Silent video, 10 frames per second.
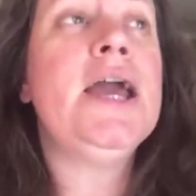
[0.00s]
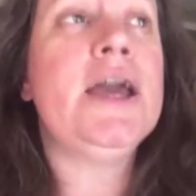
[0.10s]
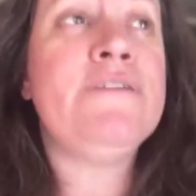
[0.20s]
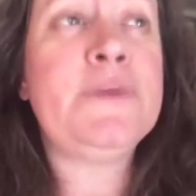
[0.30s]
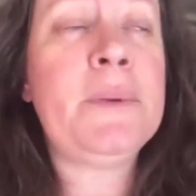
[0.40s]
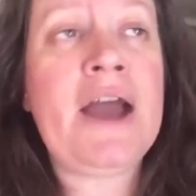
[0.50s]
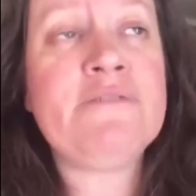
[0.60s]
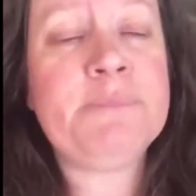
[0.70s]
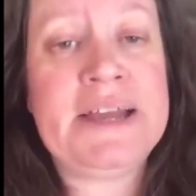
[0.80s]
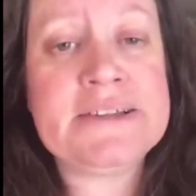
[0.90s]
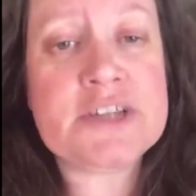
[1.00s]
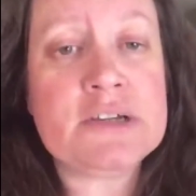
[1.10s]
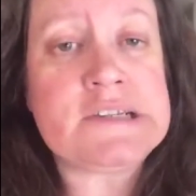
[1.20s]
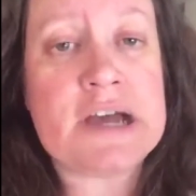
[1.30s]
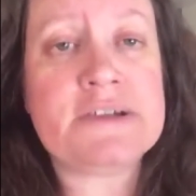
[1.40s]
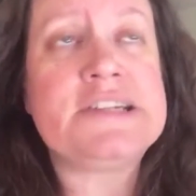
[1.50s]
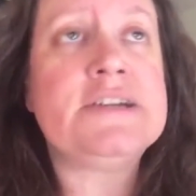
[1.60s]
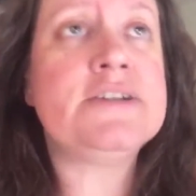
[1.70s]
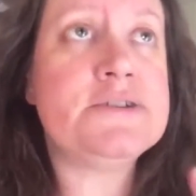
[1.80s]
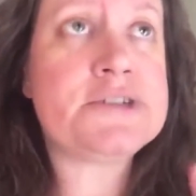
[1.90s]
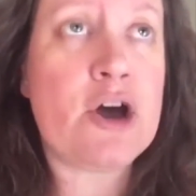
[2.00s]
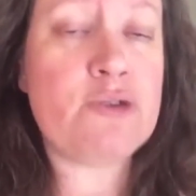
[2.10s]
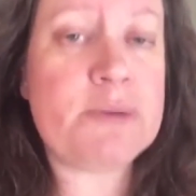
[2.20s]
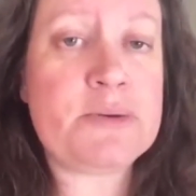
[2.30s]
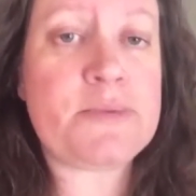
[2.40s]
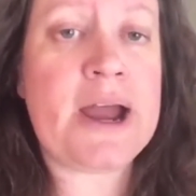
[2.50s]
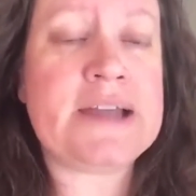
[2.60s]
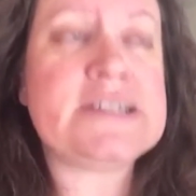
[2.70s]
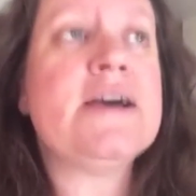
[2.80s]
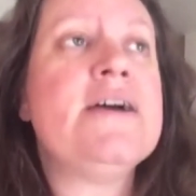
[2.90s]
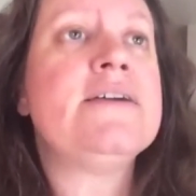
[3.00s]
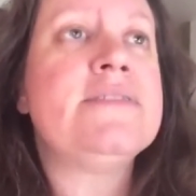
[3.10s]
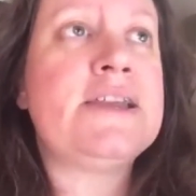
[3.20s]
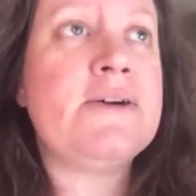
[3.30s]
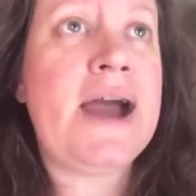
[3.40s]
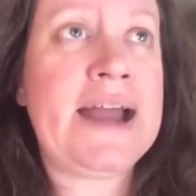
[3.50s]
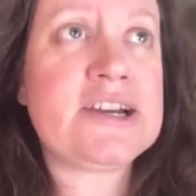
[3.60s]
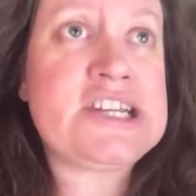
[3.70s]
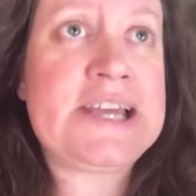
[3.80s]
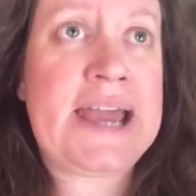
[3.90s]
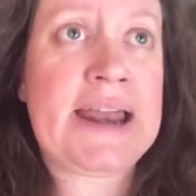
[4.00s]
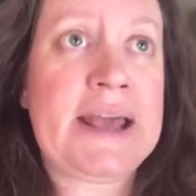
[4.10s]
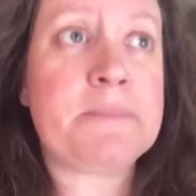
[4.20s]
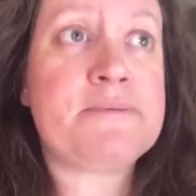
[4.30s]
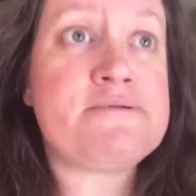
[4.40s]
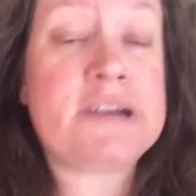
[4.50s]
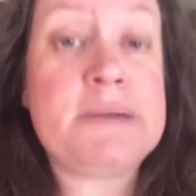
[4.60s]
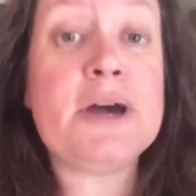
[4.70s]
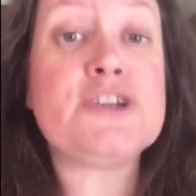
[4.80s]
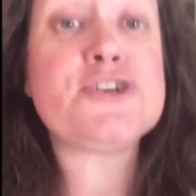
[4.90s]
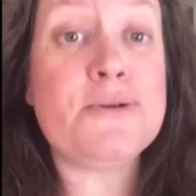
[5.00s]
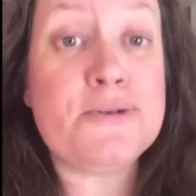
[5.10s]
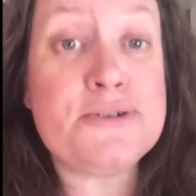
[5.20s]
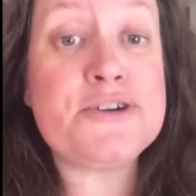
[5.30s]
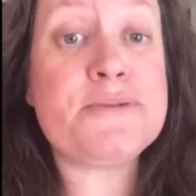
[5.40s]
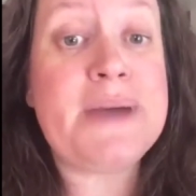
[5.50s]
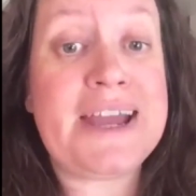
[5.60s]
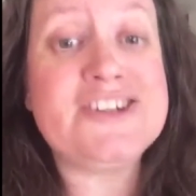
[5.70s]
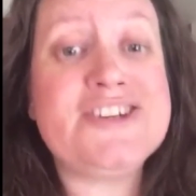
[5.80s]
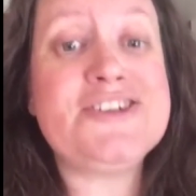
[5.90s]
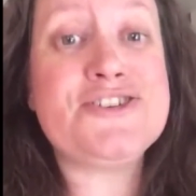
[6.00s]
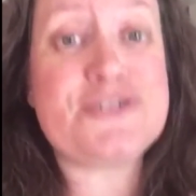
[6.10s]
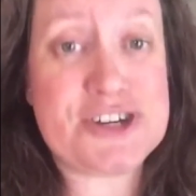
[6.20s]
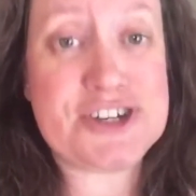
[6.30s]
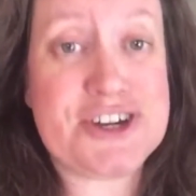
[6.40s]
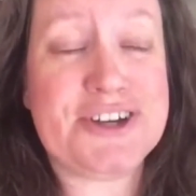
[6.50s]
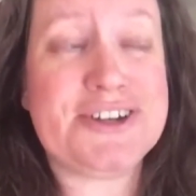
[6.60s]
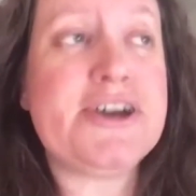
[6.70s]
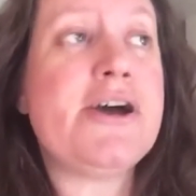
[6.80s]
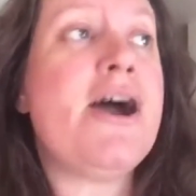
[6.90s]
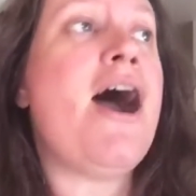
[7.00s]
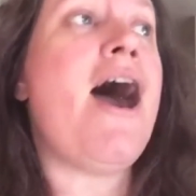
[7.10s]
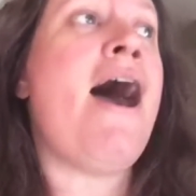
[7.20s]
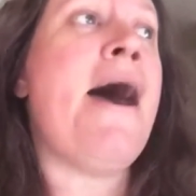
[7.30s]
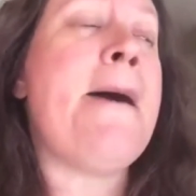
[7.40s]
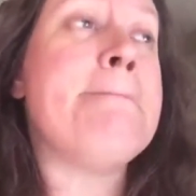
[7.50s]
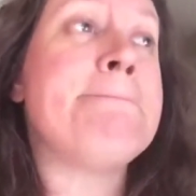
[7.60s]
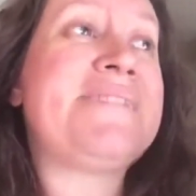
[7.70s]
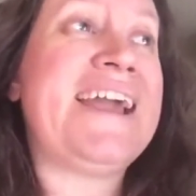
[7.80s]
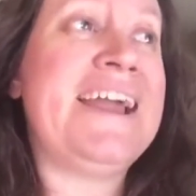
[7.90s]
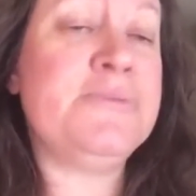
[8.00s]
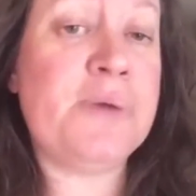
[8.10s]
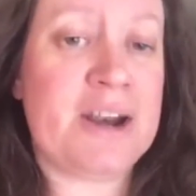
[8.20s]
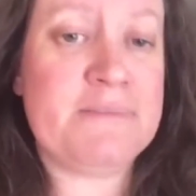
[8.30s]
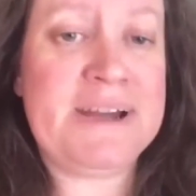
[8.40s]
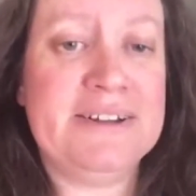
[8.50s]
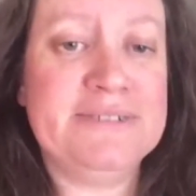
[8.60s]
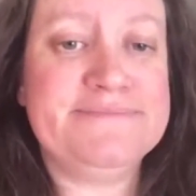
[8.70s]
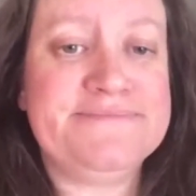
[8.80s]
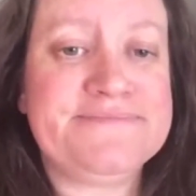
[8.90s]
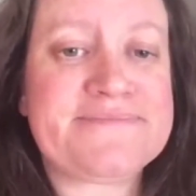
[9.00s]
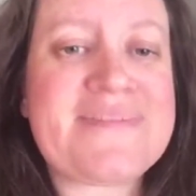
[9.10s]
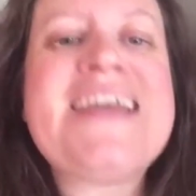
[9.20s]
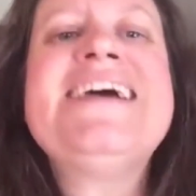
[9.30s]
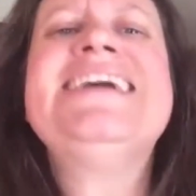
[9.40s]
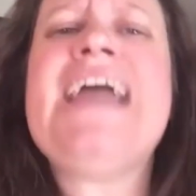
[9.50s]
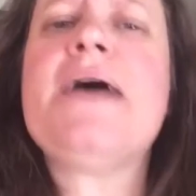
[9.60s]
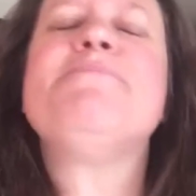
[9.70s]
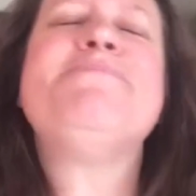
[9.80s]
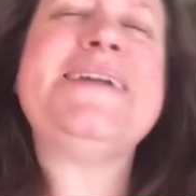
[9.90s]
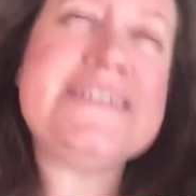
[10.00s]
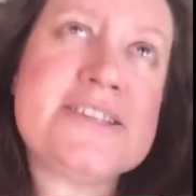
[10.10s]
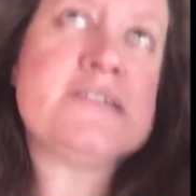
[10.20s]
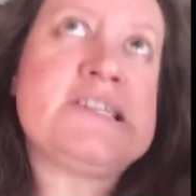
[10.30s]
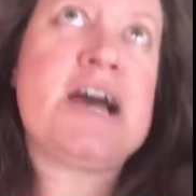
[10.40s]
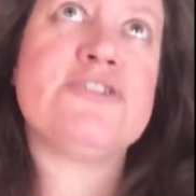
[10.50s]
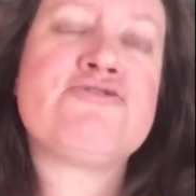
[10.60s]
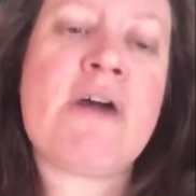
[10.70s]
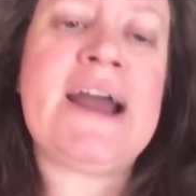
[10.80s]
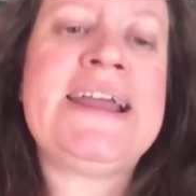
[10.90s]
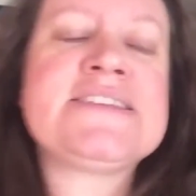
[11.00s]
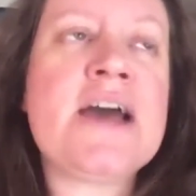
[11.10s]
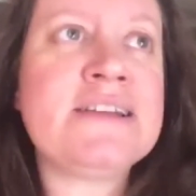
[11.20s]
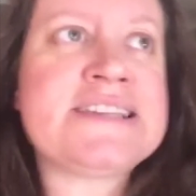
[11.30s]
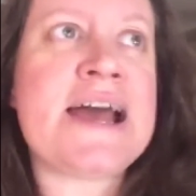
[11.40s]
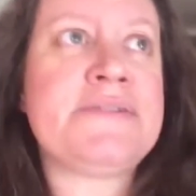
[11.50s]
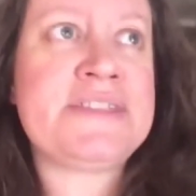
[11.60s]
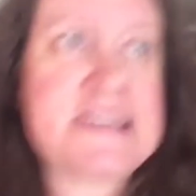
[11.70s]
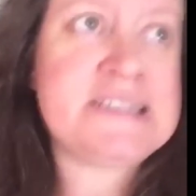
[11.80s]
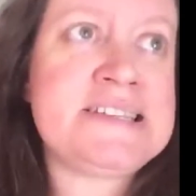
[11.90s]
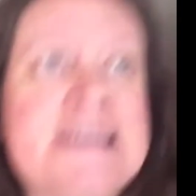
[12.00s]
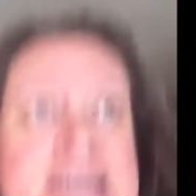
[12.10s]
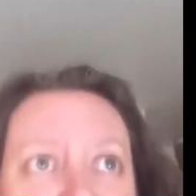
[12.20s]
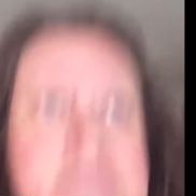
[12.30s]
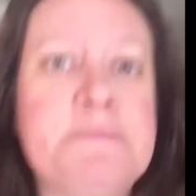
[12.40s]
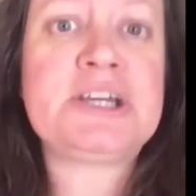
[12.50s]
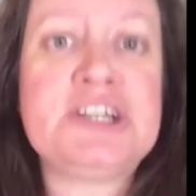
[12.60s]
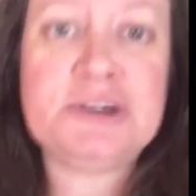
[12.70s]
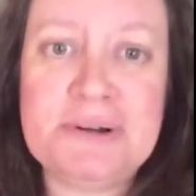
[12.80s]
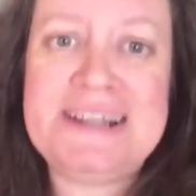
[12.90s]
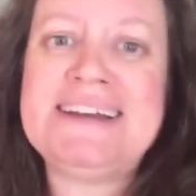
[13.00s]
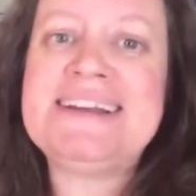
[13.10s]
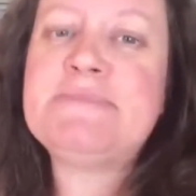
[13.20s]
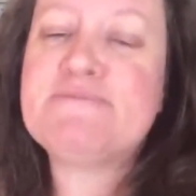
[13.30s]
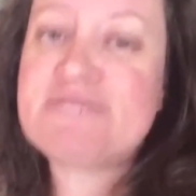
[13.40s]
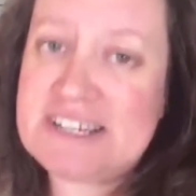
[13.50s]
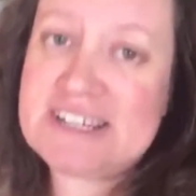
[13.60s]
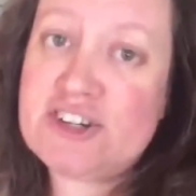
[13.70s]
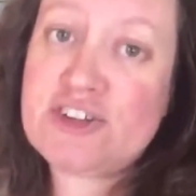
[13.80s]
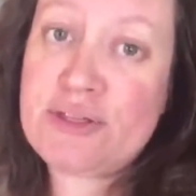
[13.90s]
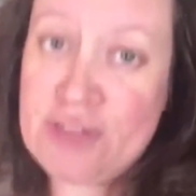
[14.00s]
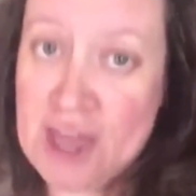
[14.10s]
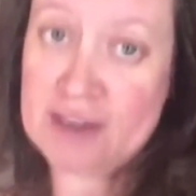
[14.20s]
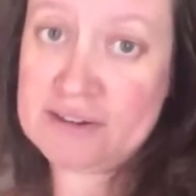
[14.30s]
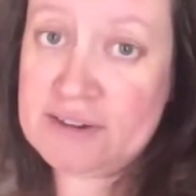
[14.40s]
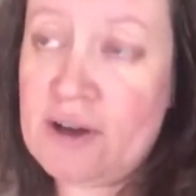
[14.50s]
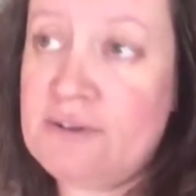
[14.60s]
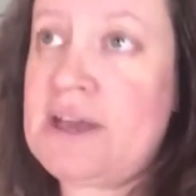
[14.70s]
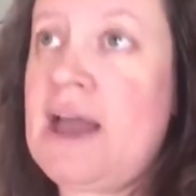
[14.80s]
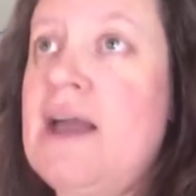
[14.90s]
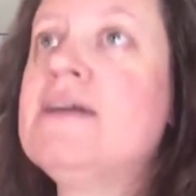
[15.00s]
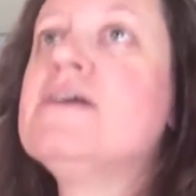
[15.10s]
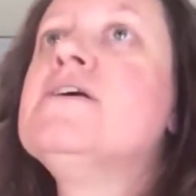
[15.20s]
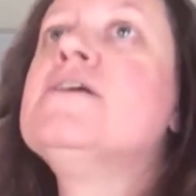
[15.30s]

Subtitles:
if you have beans on toast and you use wholemeal bread, then you're actually getting pretty much all your major nutrition in one meal. Yeah, beans on toast. Right, it turns out this is a peculiarly British thing, okay?